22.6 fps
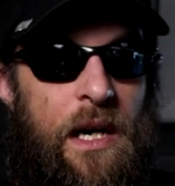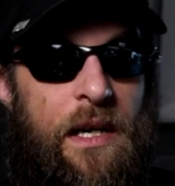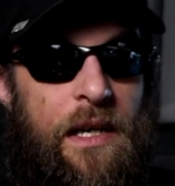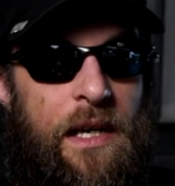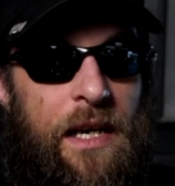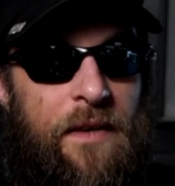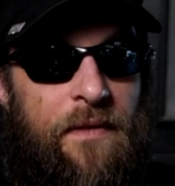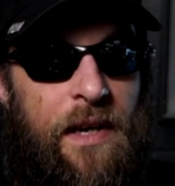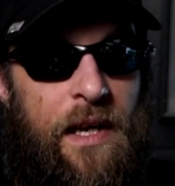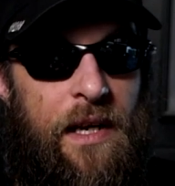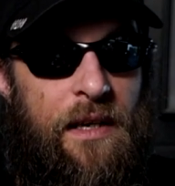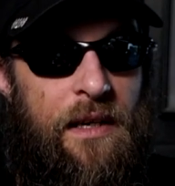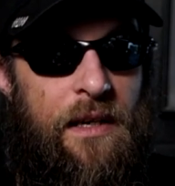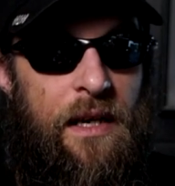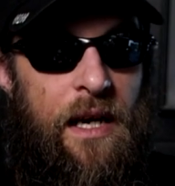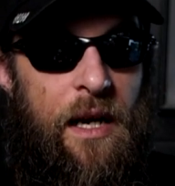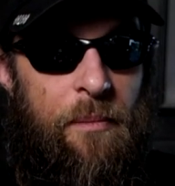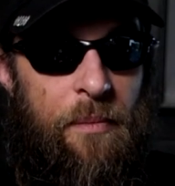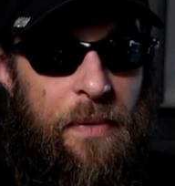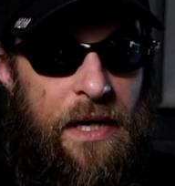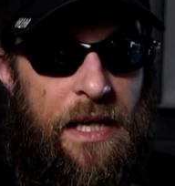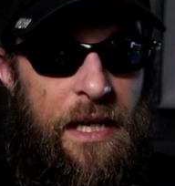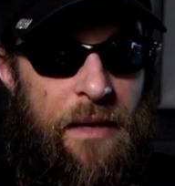I've got
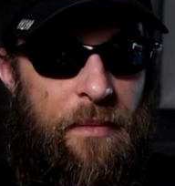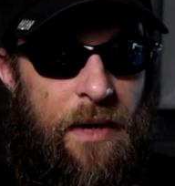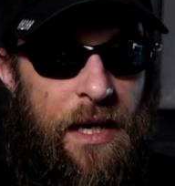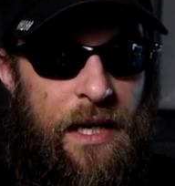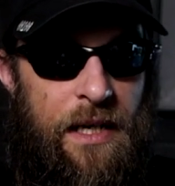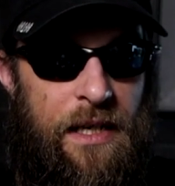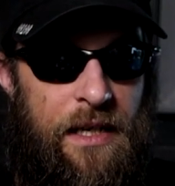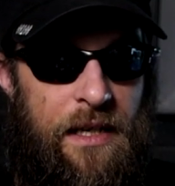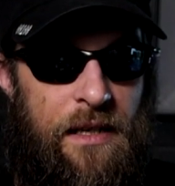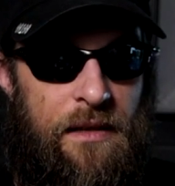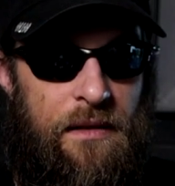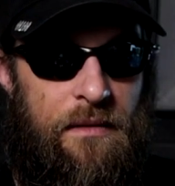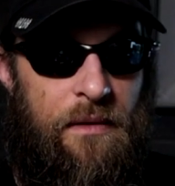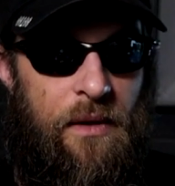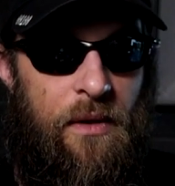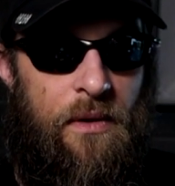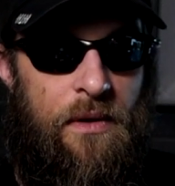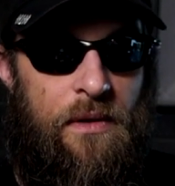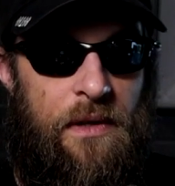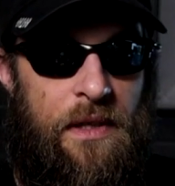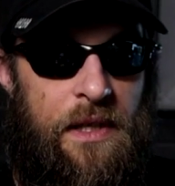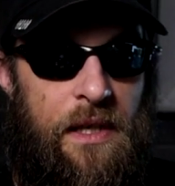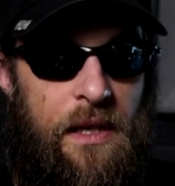a buddy of mine here
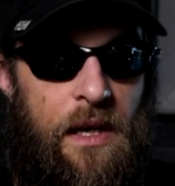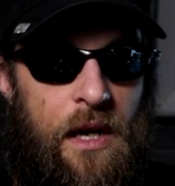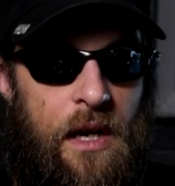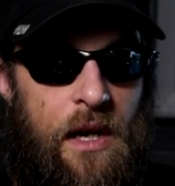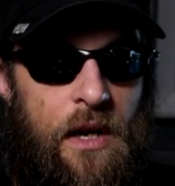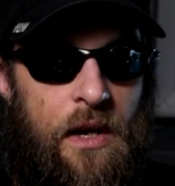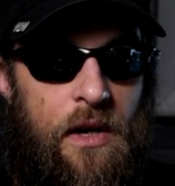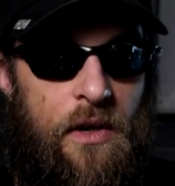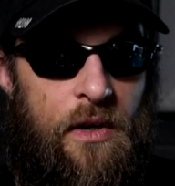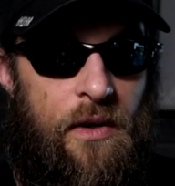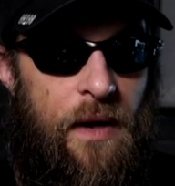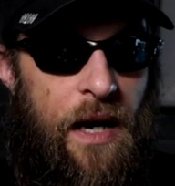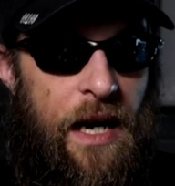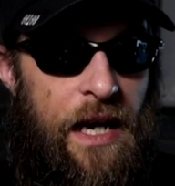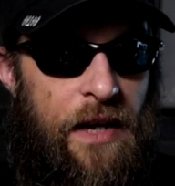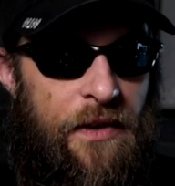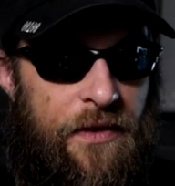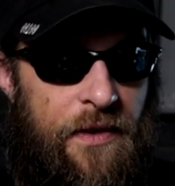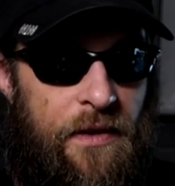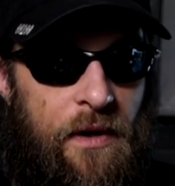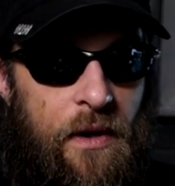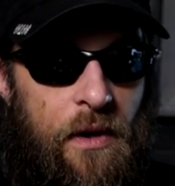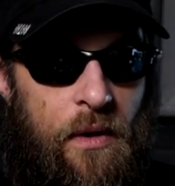locally who
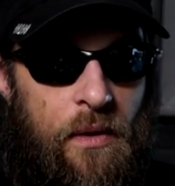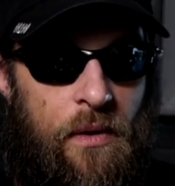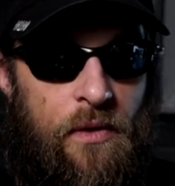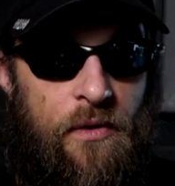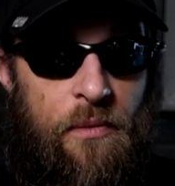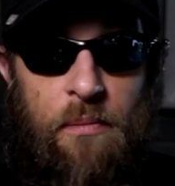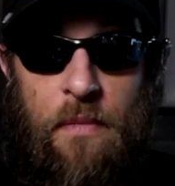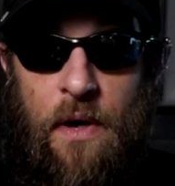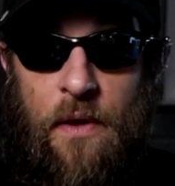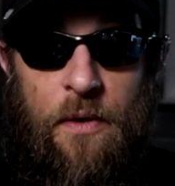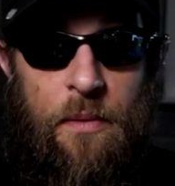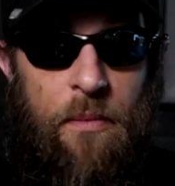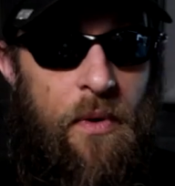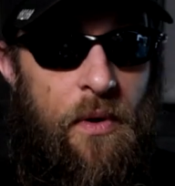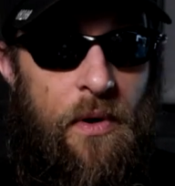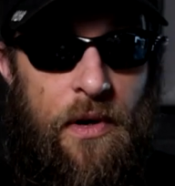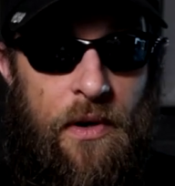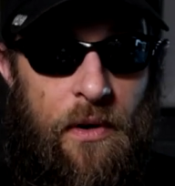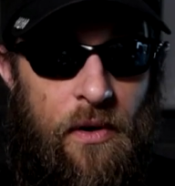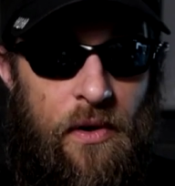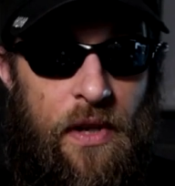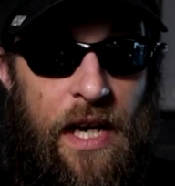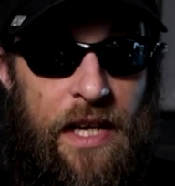has an old motherboard,
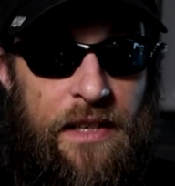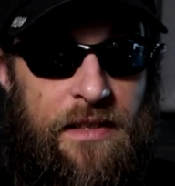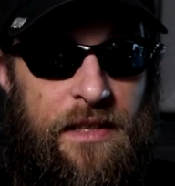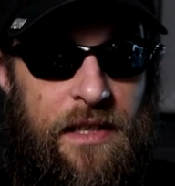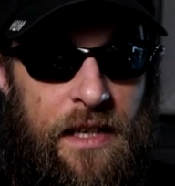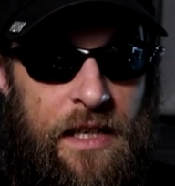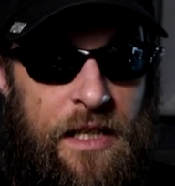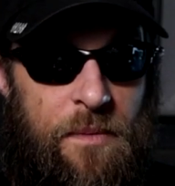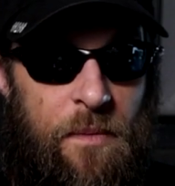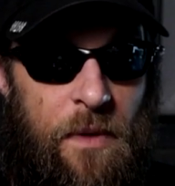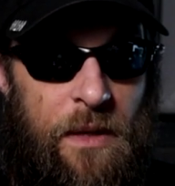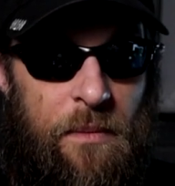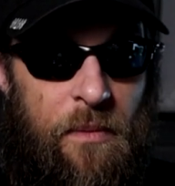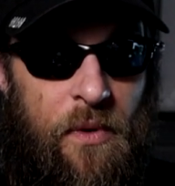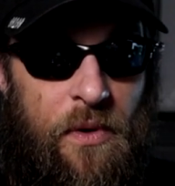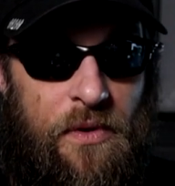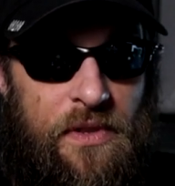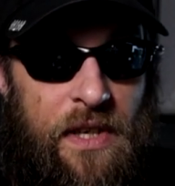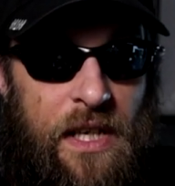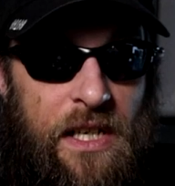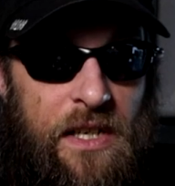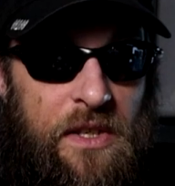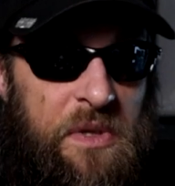an old ITX
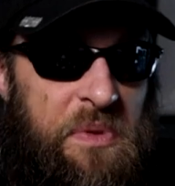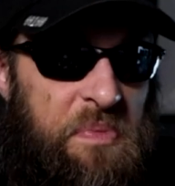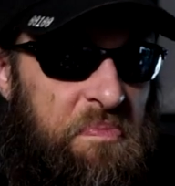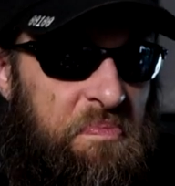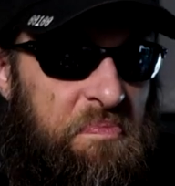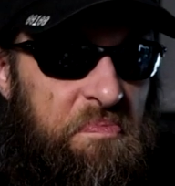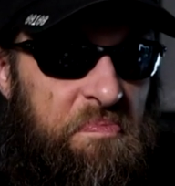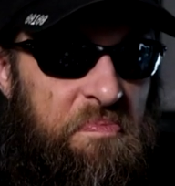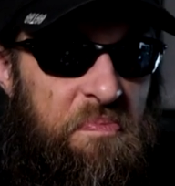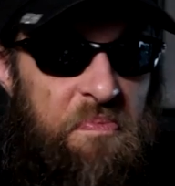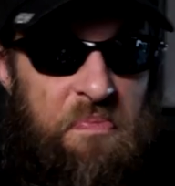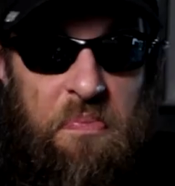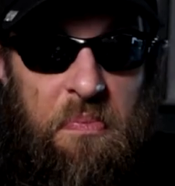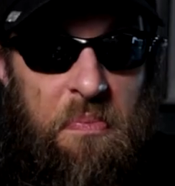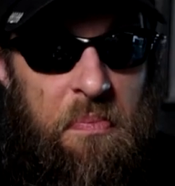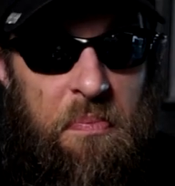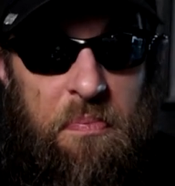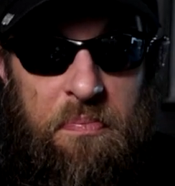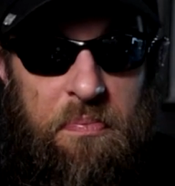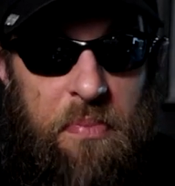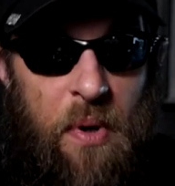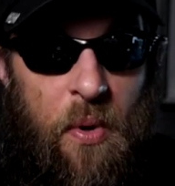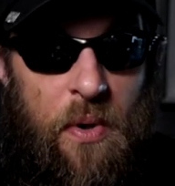motherboard that is
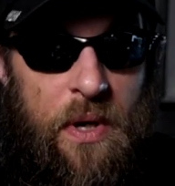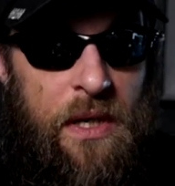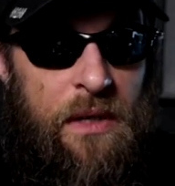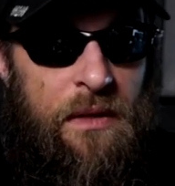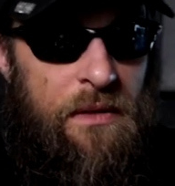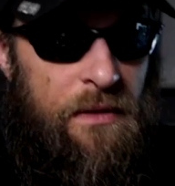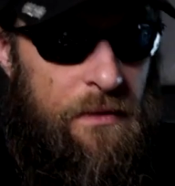broken.